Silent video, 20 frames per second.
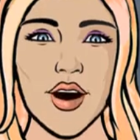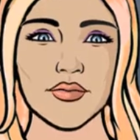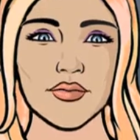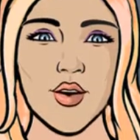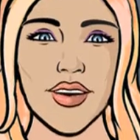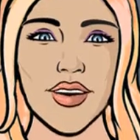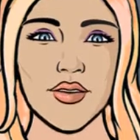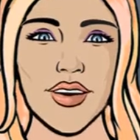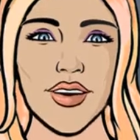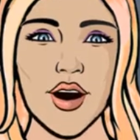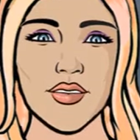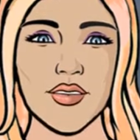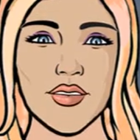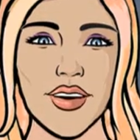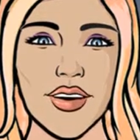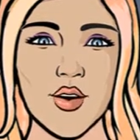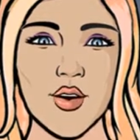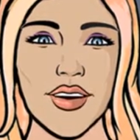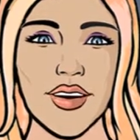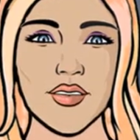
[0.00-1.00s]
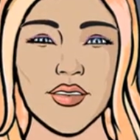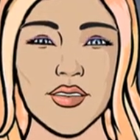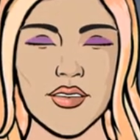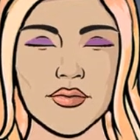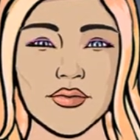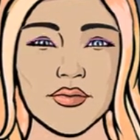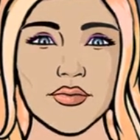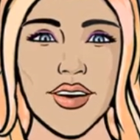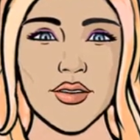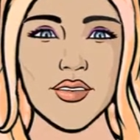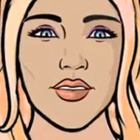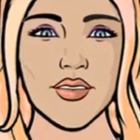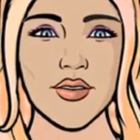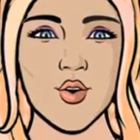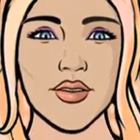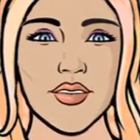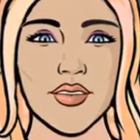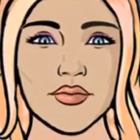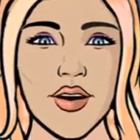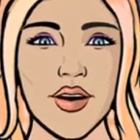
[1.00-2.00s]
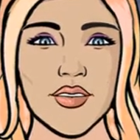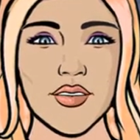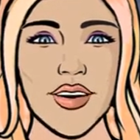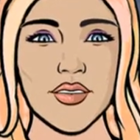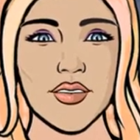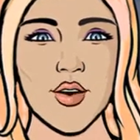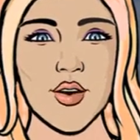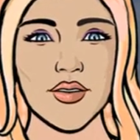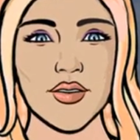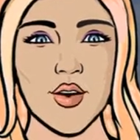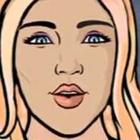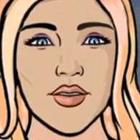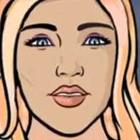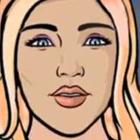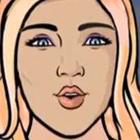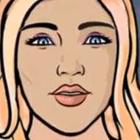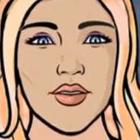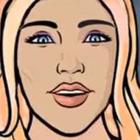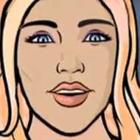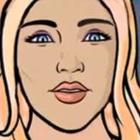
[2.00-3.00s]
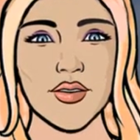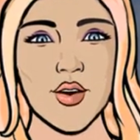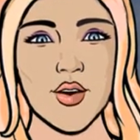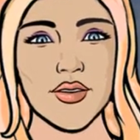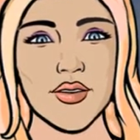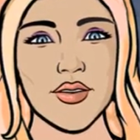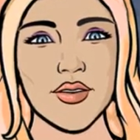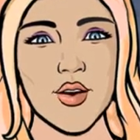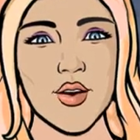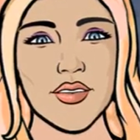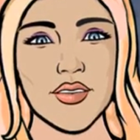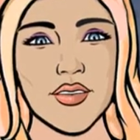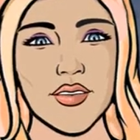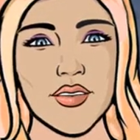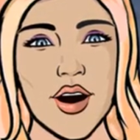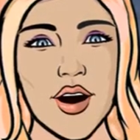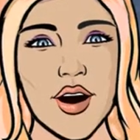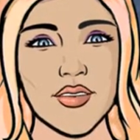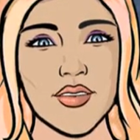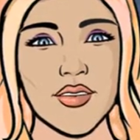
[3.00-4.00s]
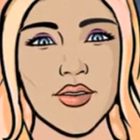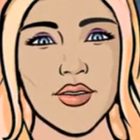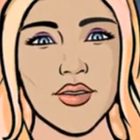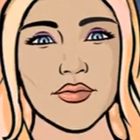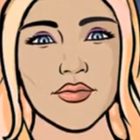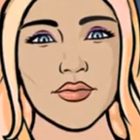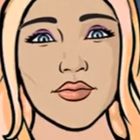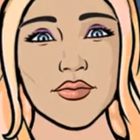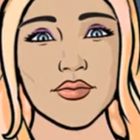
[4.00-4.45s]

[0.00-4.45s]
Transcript: of the previous series, including making efforts to feature a diverse cast.